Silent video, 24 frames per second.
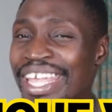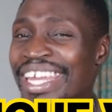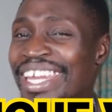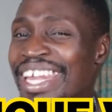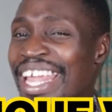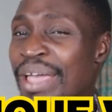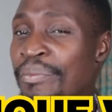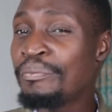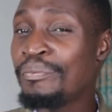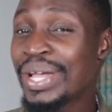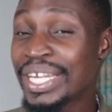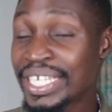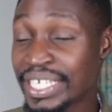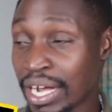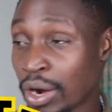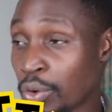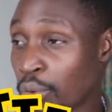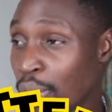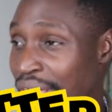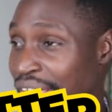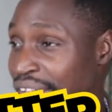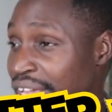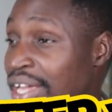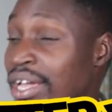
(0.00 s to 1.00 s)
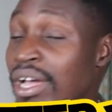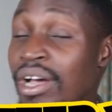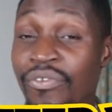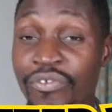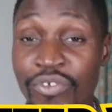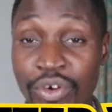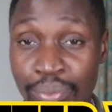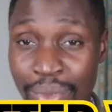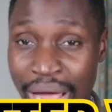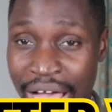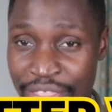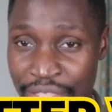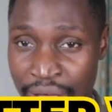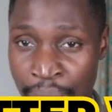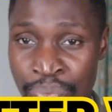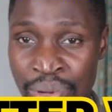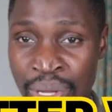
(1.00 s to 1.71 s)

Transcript: in a better way from other